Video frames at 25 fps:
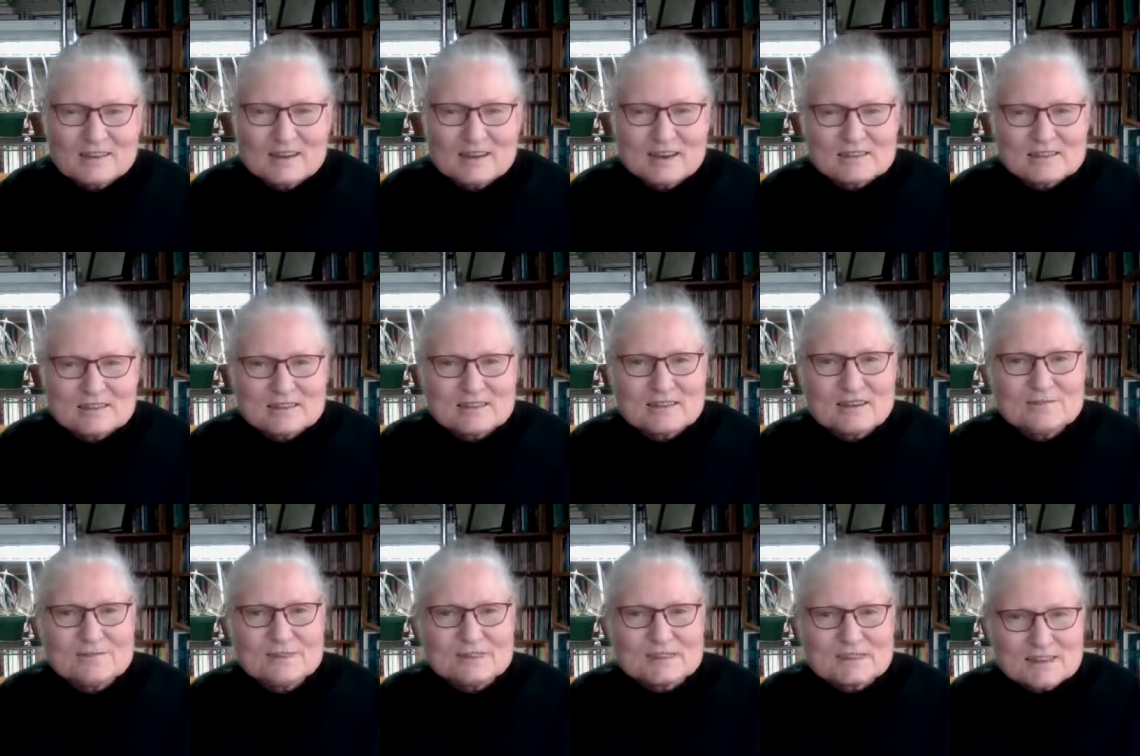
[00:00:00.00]
God's
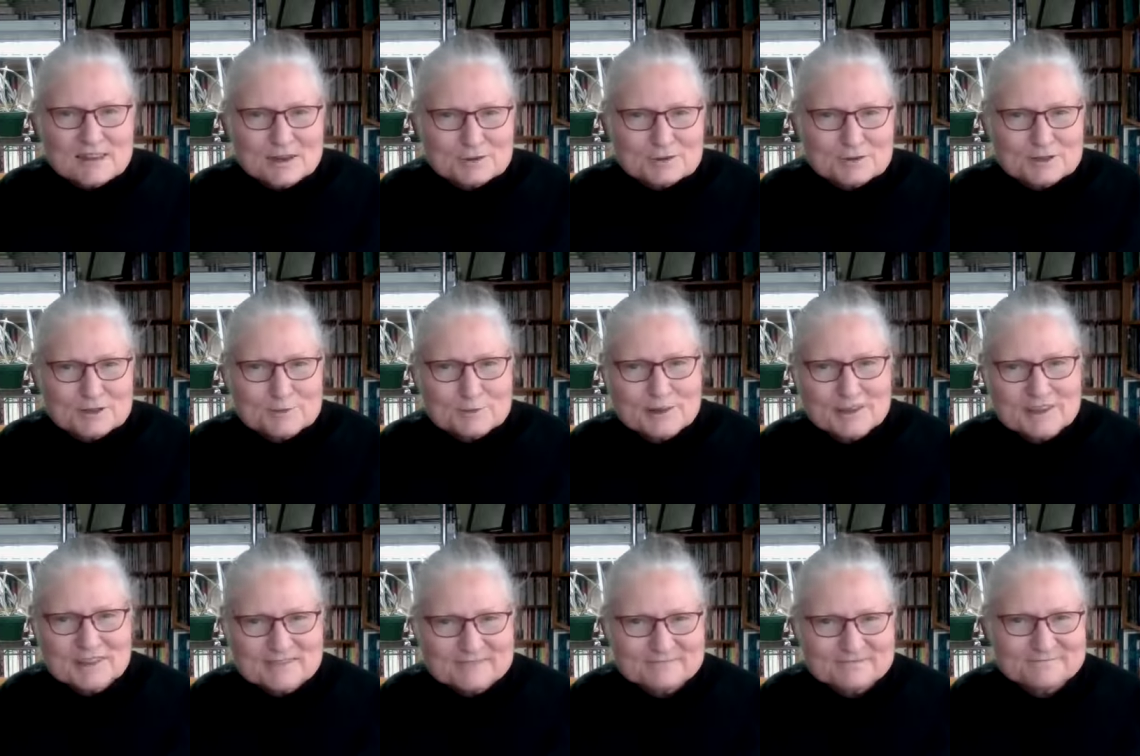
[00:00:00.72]
love astounds
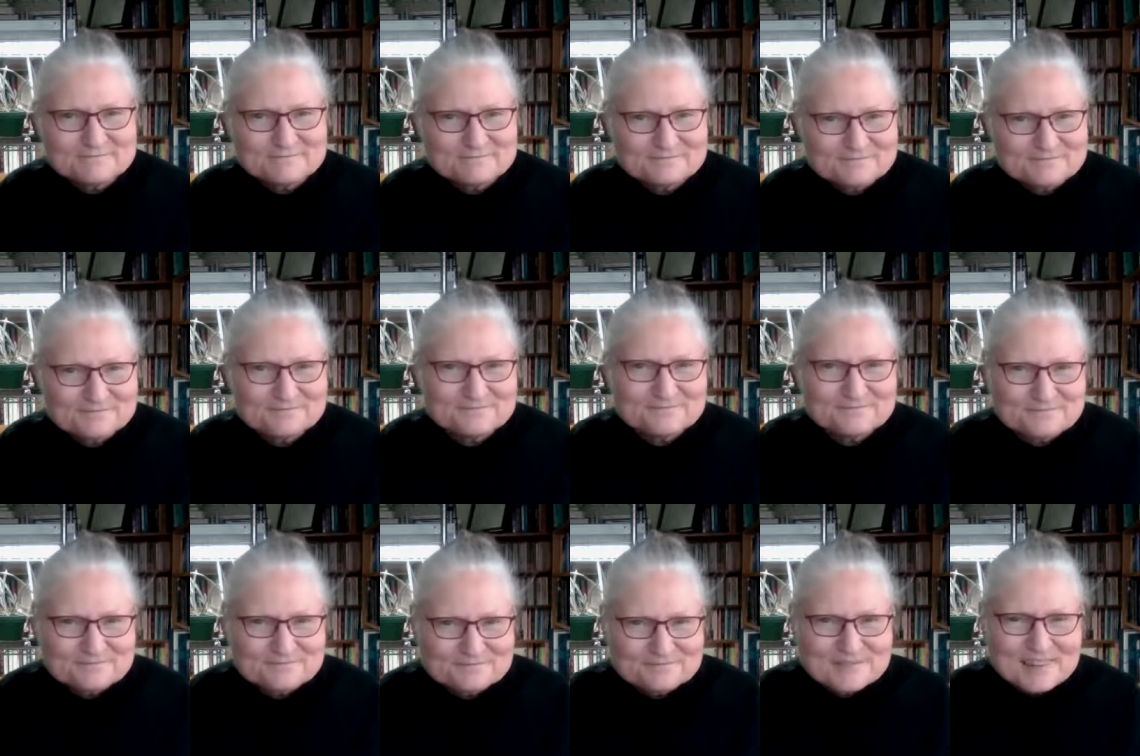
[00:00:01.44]
me.
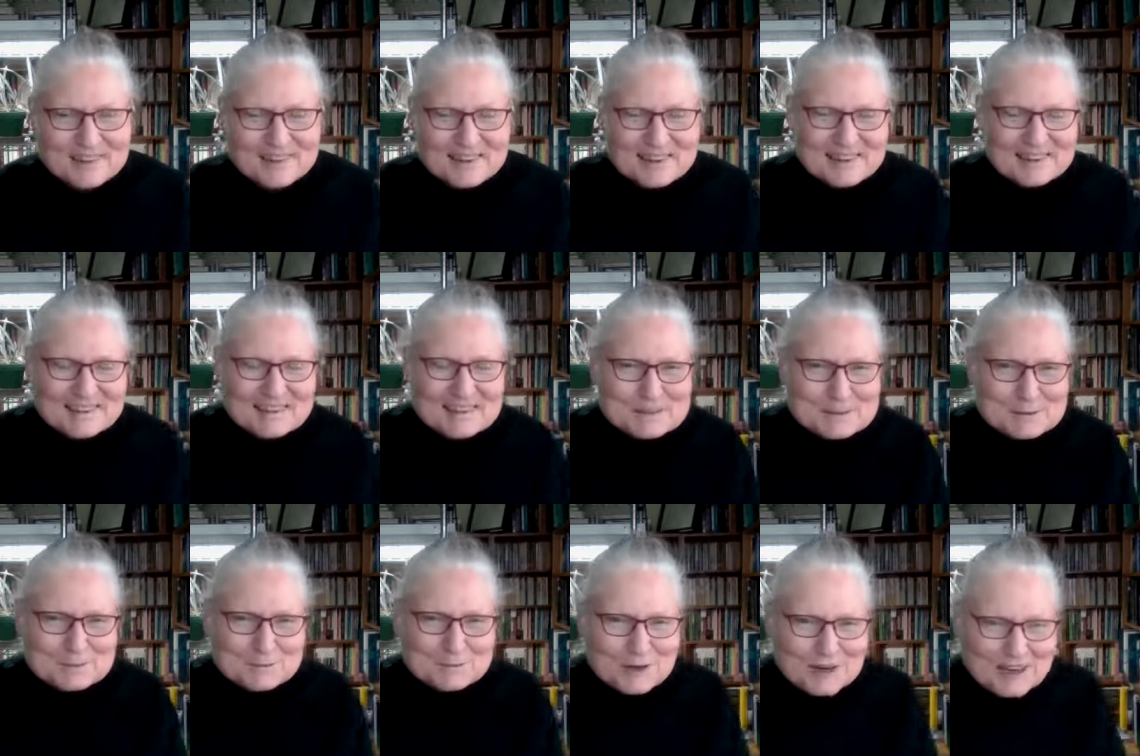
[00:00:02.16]

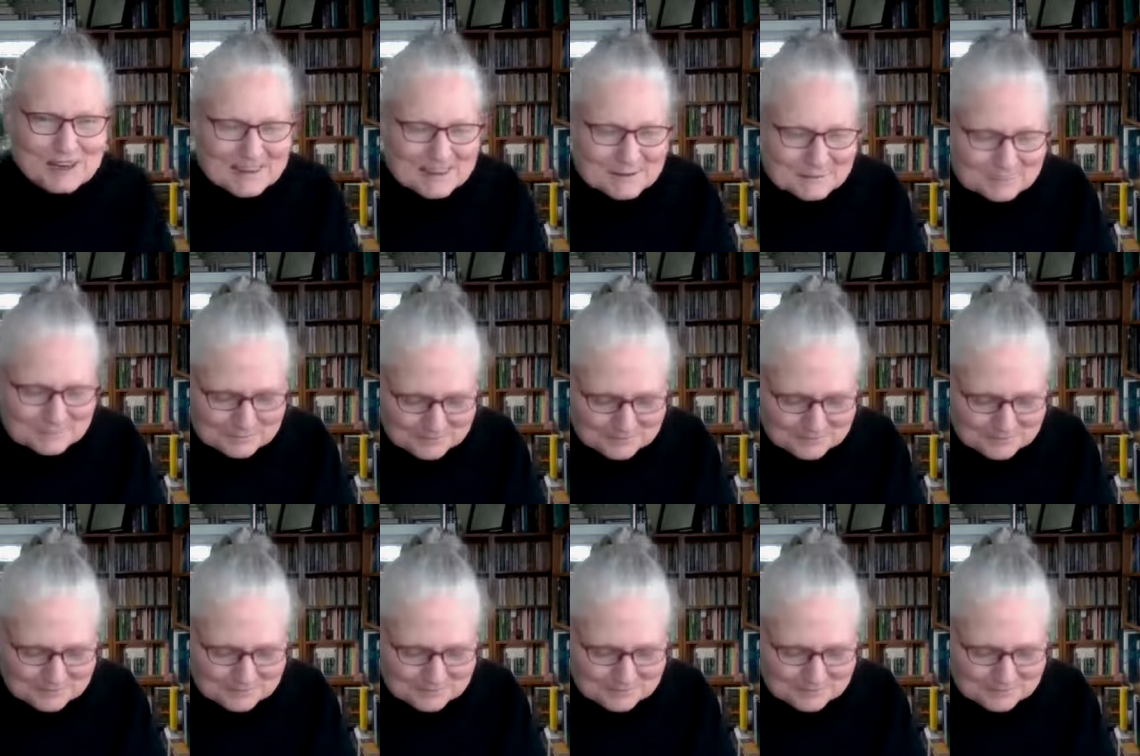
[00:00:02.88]
Let's pray.